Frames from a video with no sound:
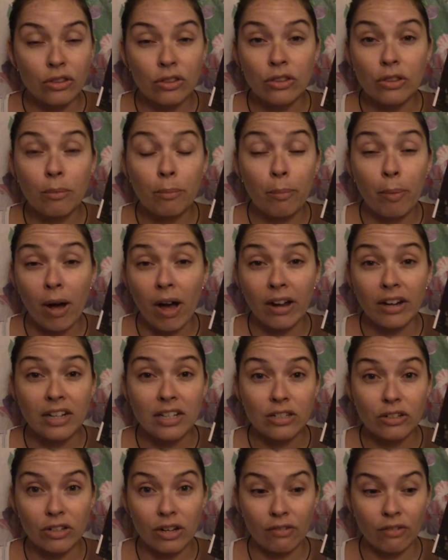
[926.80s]
the
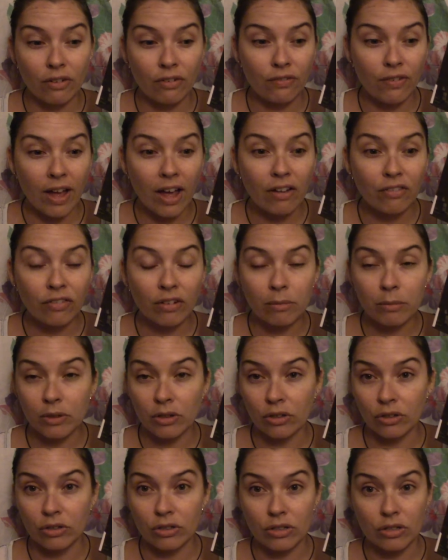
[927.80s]
bodies are never found from the
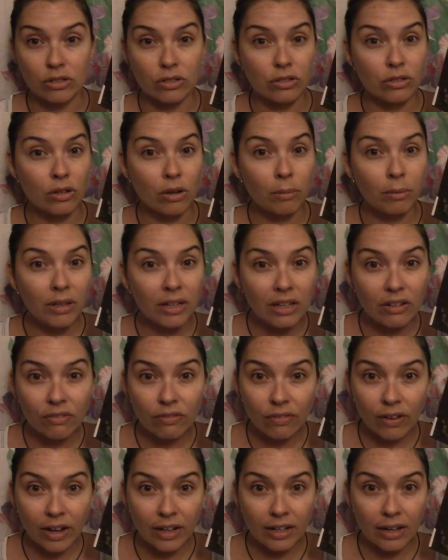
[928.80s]
girls. Nobody can
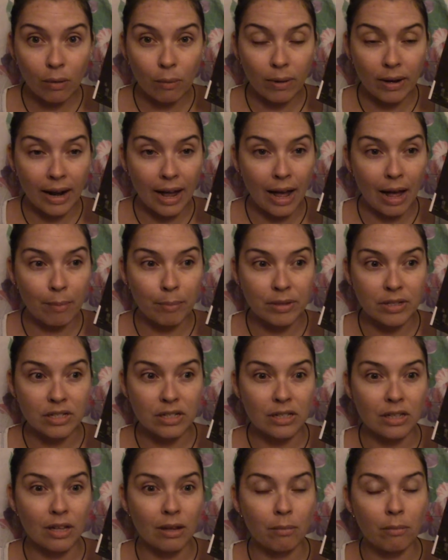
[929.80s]
find out what happened
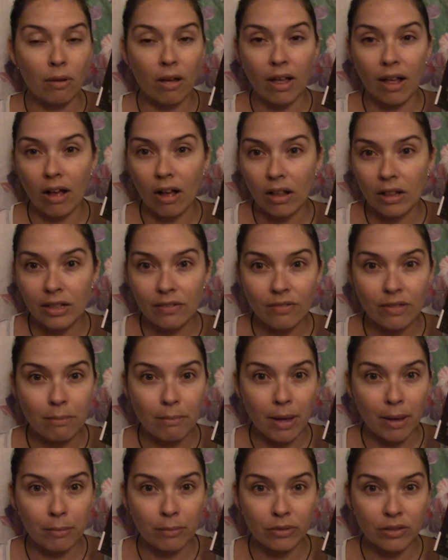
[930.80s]
to them. All of the
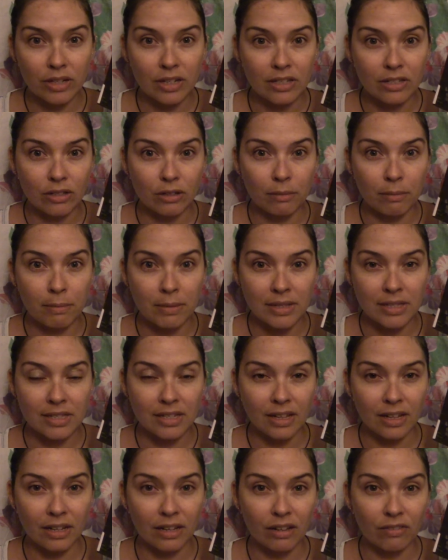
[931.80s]
memories are
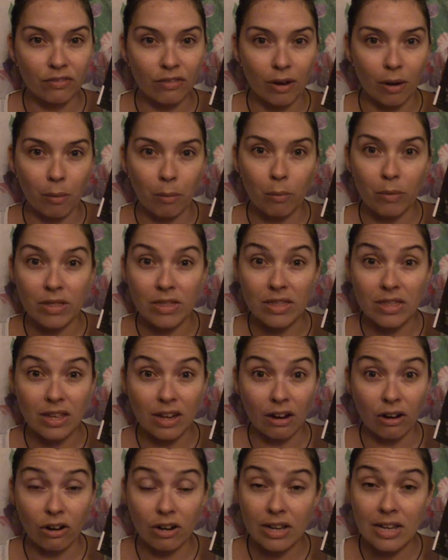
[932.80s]
missing from when
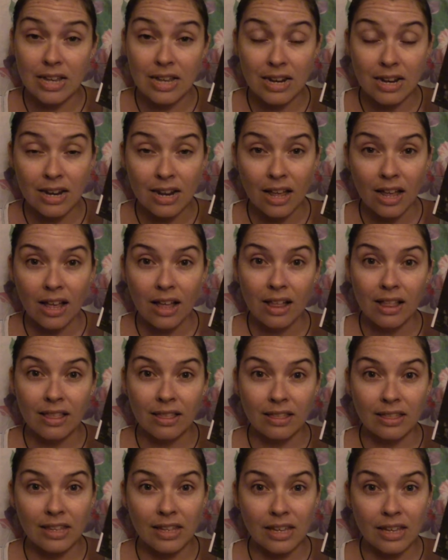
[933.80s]
they're in
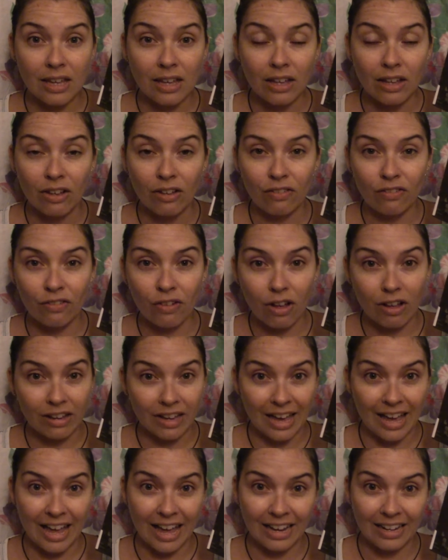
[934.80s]
the
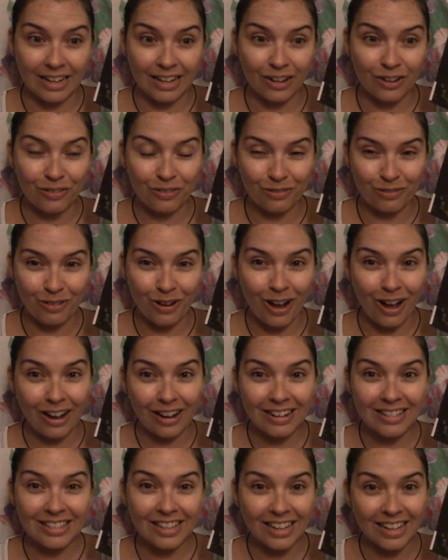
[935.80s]
volcanic
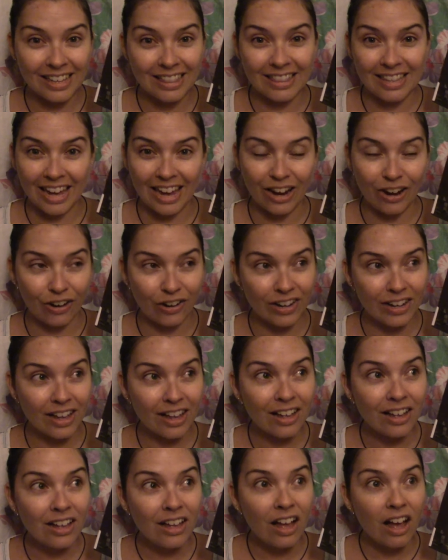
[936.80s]
rocks, like in the
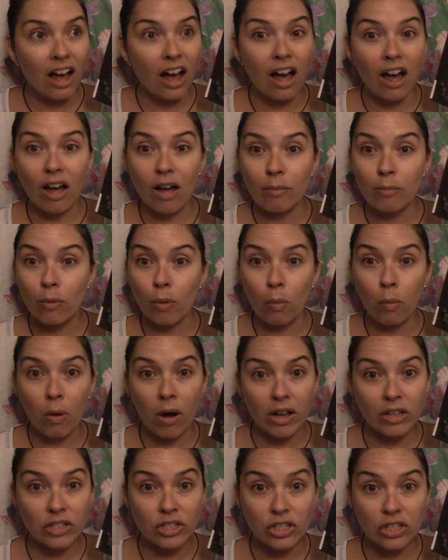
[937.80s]
area. Um,
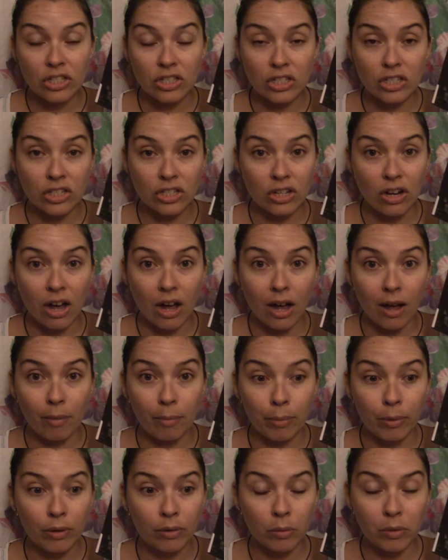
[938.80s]
watches
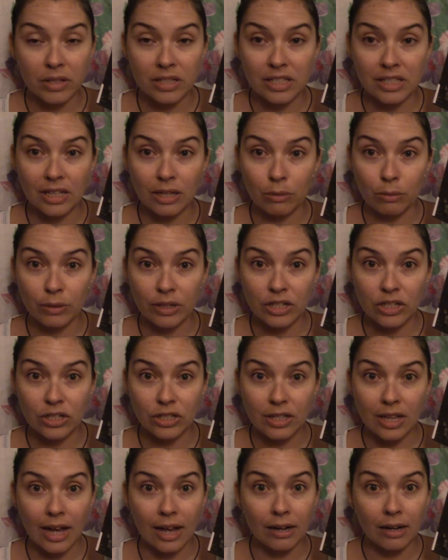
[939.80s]
stop once they reach
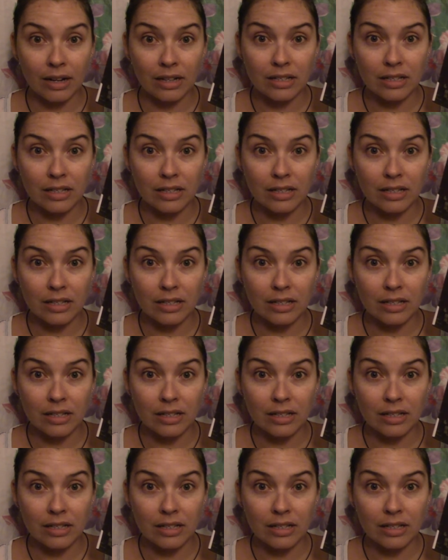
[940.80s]
that